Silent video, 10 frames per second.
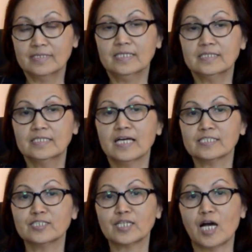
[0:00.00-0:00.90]
It
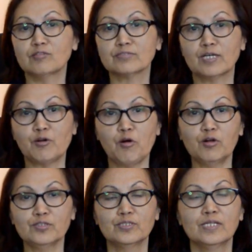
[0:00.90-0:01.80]
doesn't count at all.
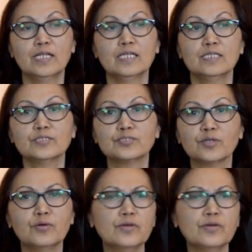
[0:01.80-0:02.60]
So